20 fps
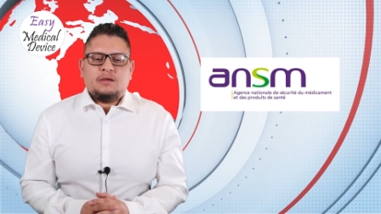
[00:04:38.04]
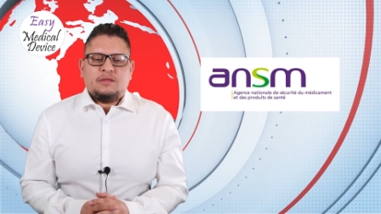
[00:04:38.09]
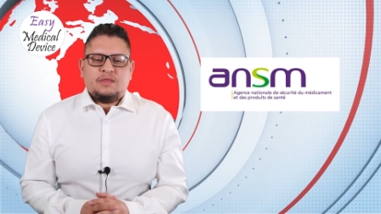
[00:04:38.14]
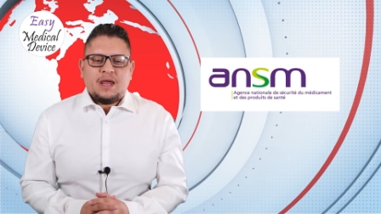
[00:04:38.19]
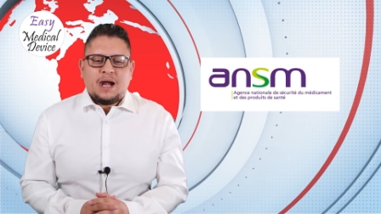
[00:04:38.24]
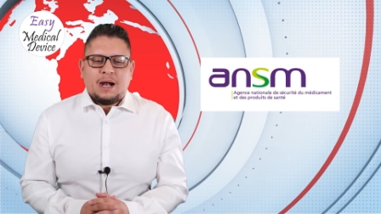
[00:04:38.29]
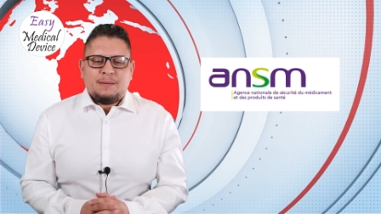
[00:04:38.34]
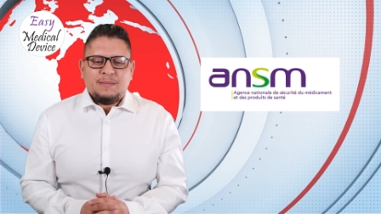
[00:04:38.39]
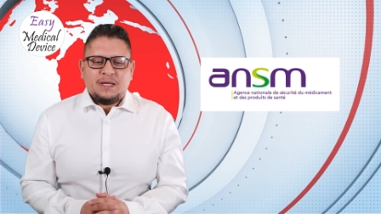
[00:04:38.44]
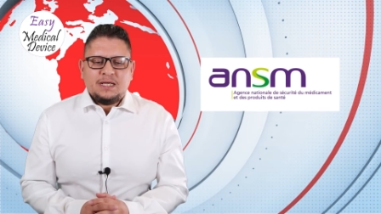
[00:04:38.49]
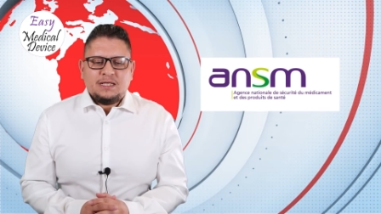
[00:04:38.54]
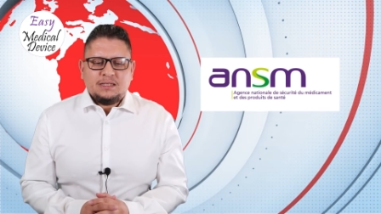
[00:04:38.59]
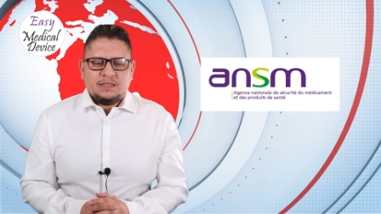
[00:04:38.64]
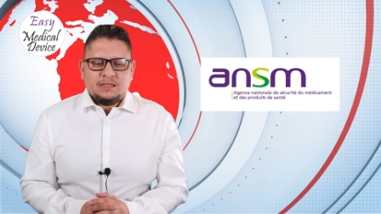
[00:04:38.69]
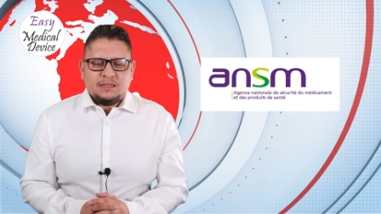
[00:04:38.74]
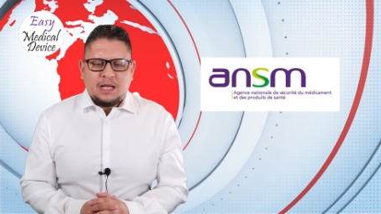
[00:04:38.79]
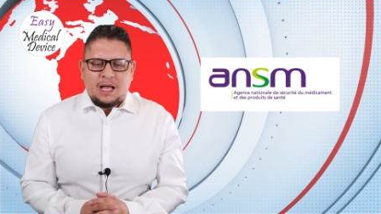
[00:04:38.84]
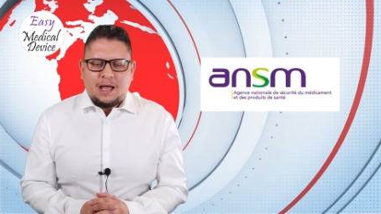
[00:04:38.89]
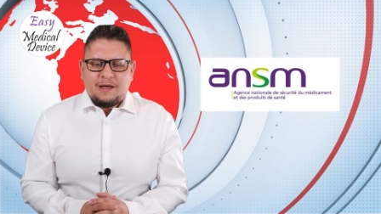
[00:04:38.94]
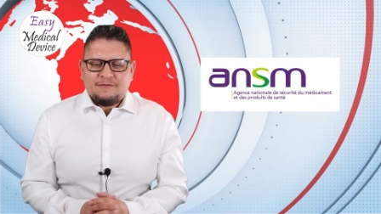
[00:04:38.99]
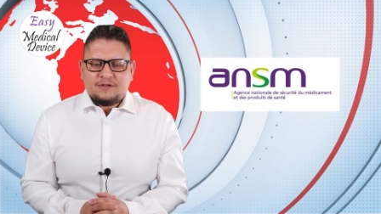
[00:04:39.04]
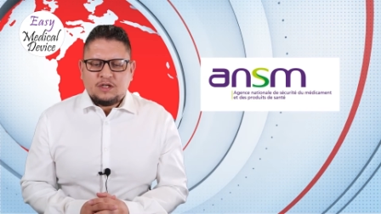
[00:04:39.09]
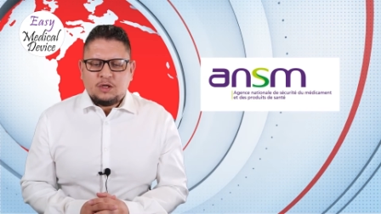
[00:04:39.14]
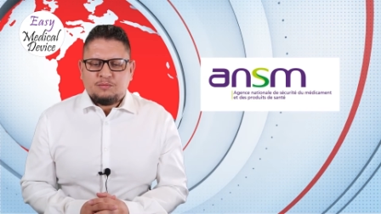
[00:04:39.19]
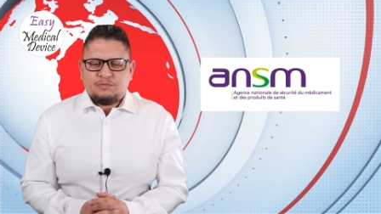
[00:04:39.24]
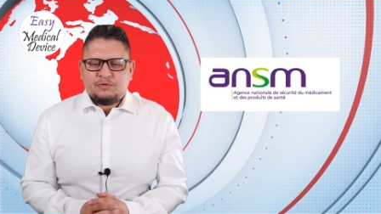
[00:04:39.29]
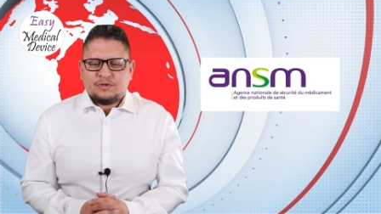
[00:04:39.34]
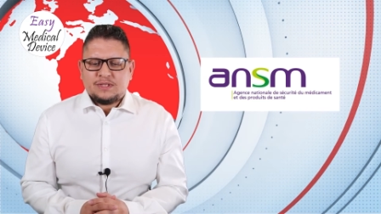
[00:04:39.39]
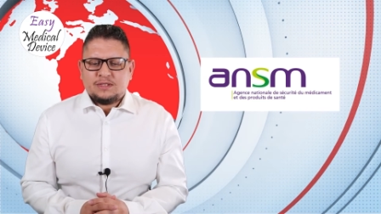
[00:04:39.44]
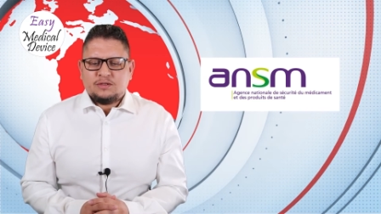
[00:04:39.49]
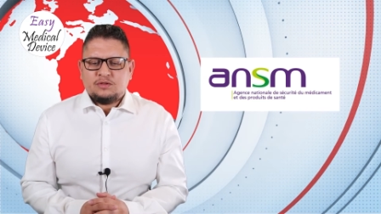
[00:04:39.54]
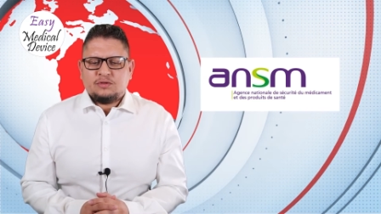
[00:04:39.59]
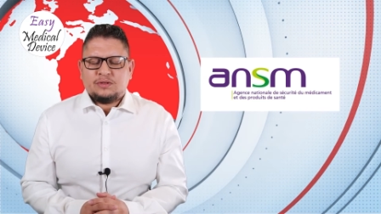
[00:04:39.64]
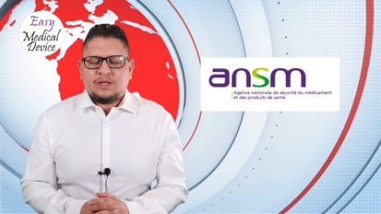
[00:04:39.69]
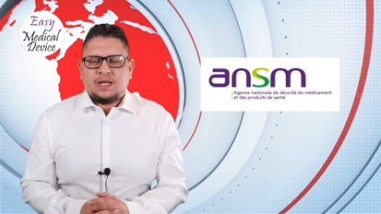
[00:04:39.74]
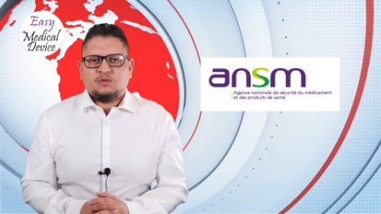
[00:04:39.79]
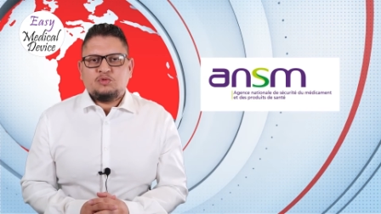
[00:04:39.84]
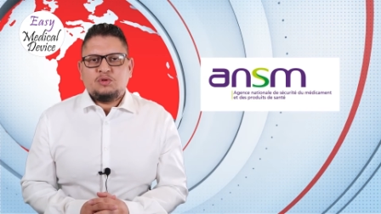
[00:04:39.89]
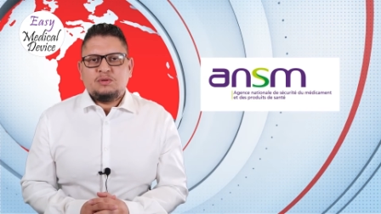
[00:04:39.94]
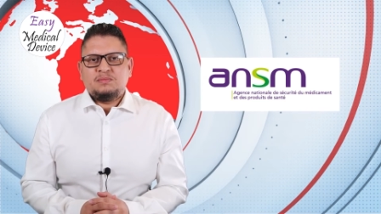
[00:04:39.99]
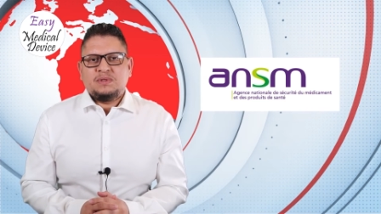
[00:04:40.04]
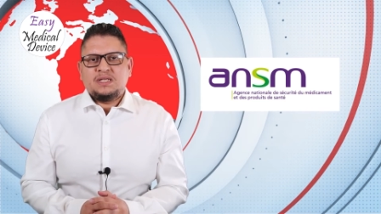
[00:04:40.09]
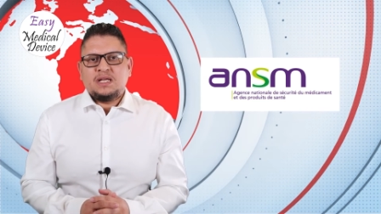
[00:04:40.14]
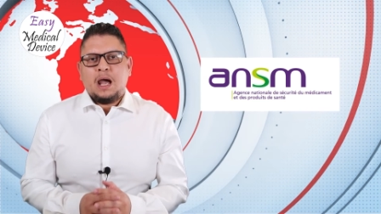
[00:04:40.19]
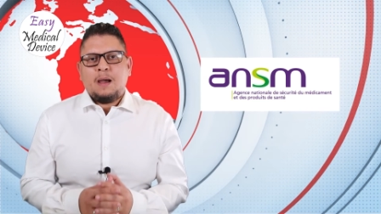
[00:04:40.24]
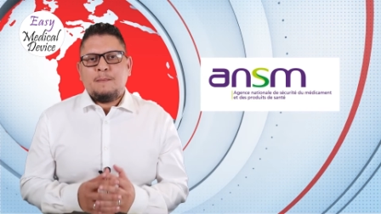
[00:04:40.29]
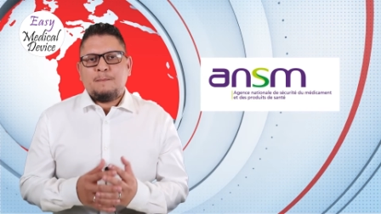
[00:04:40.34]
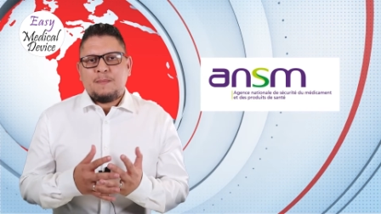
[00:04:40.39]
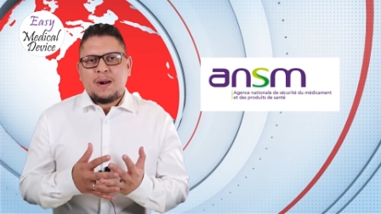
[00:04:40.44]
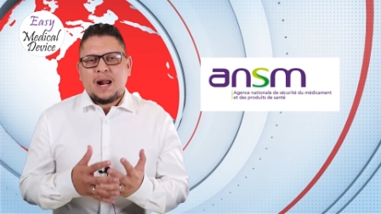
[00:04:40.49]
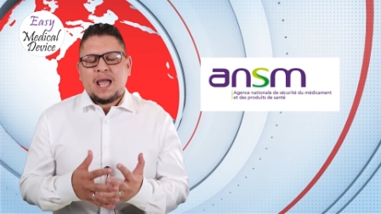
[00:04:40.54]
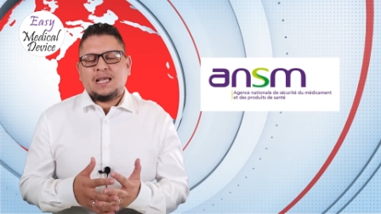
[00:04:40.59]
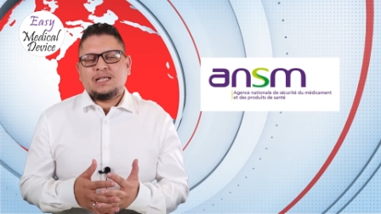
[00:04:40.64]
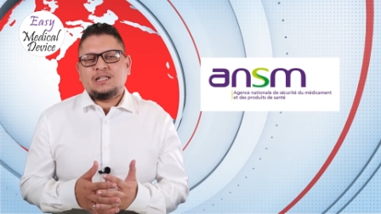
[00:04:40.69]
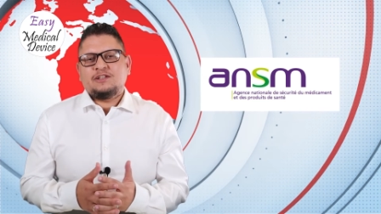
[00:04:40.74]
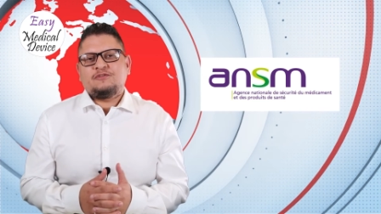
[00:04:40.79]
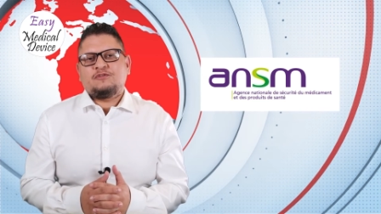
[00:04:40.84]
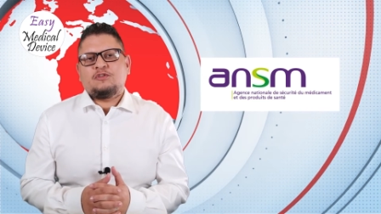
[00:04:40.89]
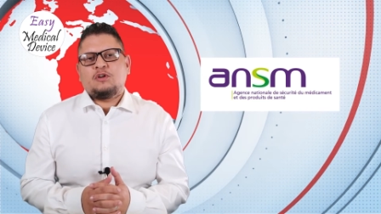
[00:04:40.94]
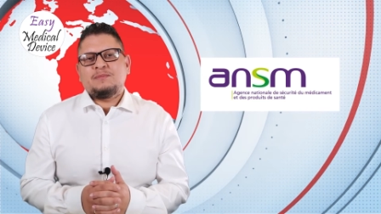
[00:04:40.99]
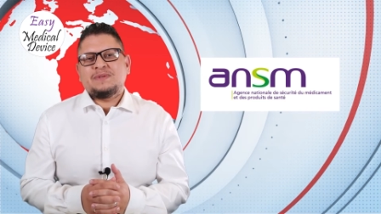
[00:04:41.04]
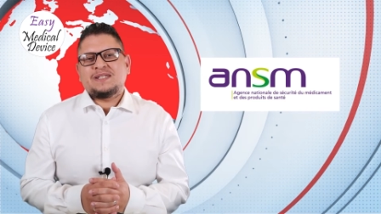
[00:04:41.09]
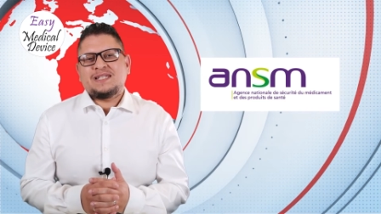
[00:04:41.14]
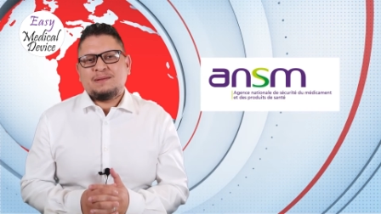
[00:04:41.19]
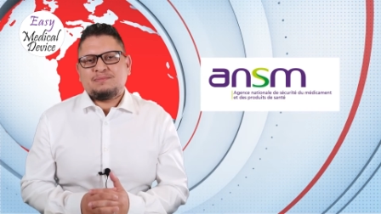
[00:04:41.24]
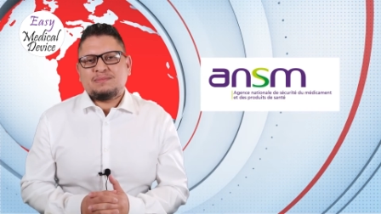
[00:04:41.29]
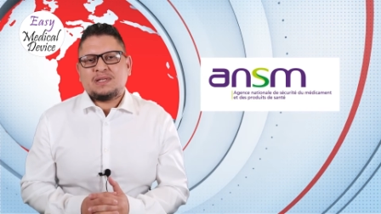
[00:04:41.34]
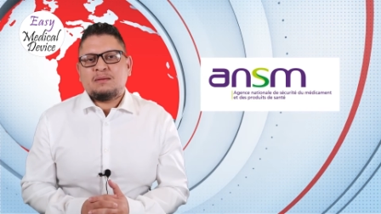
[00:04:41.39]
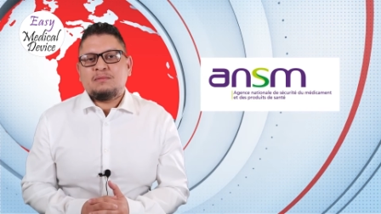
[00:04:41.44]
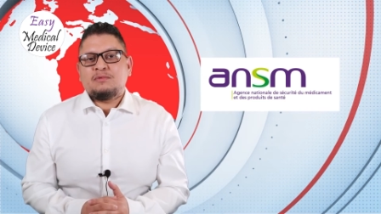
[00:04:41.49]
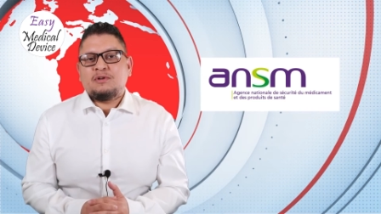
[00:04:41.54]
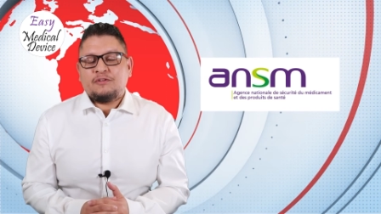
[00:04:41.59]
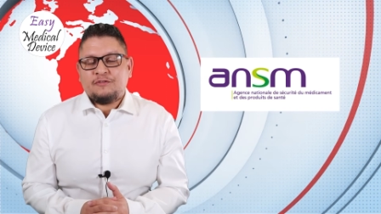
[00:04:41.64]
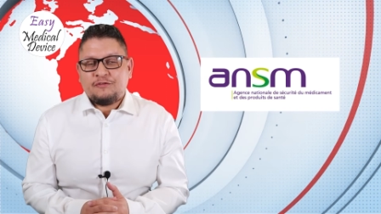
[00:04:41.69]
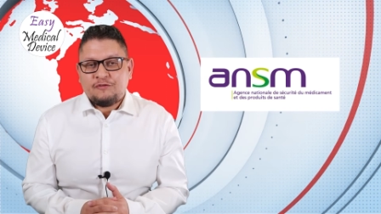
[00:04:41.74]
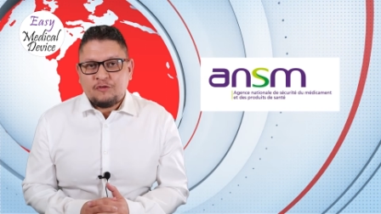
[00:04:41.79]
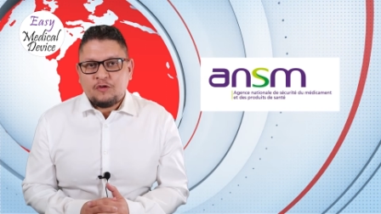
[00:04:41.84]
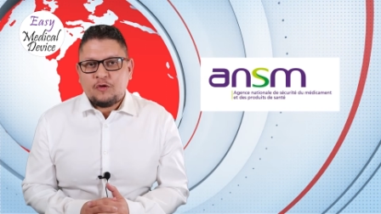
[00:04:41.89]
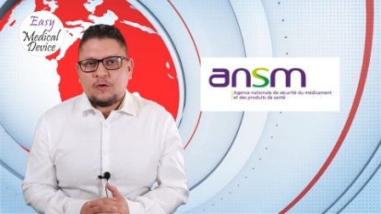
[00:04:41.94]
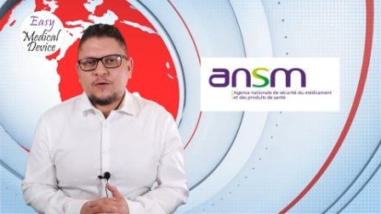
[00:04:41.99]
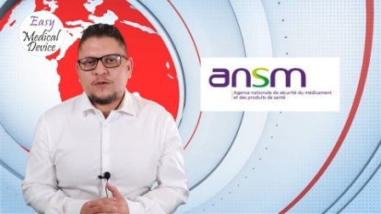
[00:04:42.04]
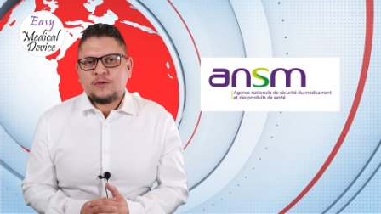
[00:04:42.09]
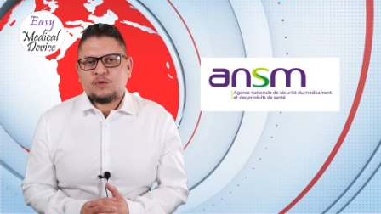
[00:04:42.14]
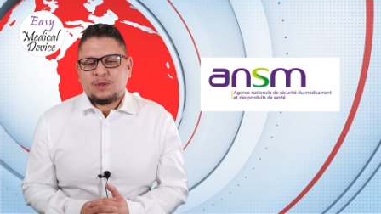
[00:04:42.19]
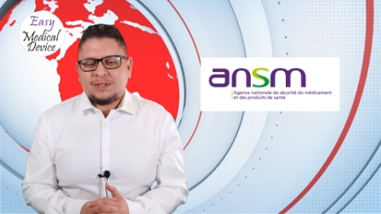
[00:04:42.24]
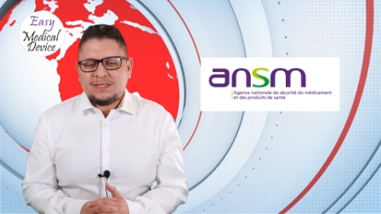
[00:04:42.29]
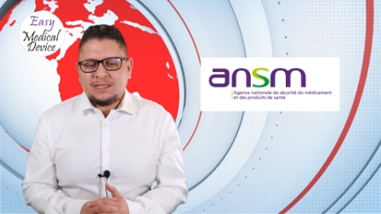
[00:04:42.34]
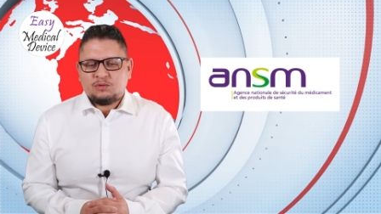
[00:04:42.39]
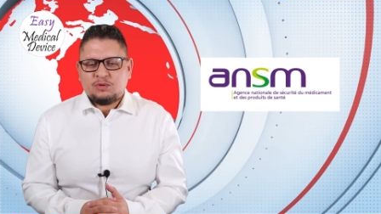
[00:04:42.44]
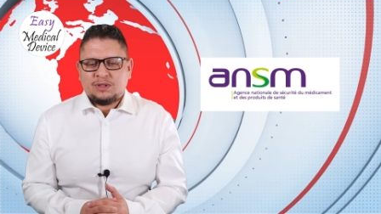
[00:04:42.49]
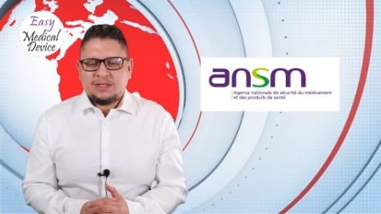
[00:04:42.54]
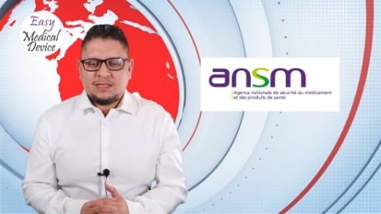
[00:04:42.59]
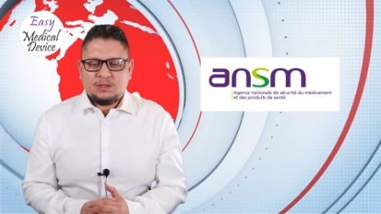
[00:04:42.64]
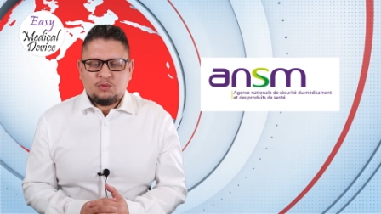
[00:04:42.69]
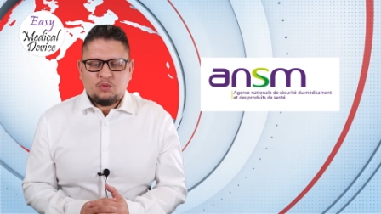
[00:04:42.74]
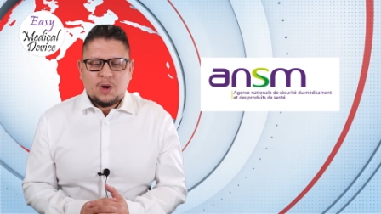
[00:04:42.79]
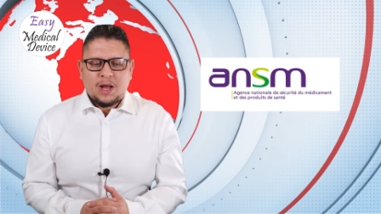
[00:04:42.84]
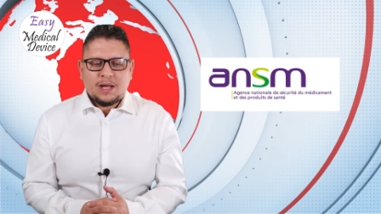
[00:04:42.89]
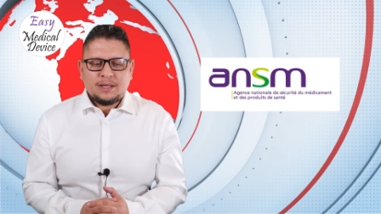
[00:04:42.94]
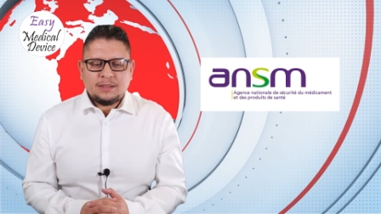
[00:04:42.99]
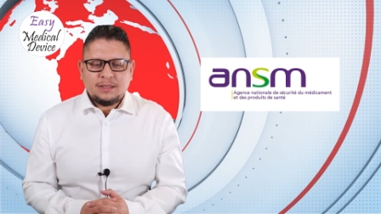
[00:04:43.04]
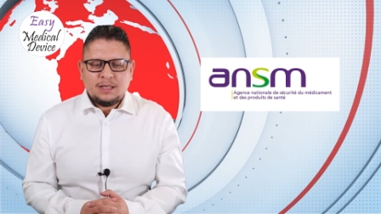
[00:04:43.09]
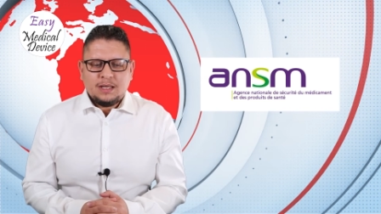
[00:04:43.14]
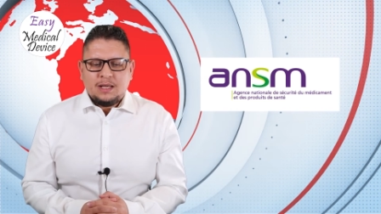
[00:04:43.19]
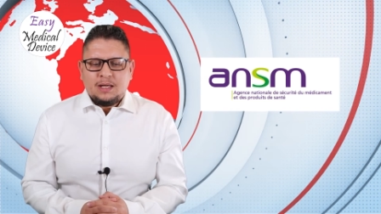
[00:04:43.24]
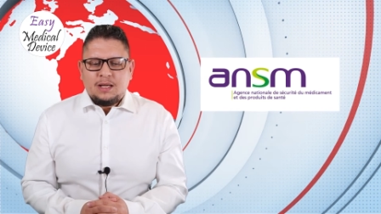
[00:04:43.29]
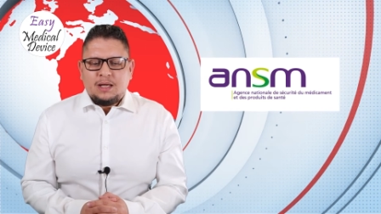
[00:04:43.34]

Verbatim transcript: they are mainly having a procedure that will be applied from September 1st, 2021.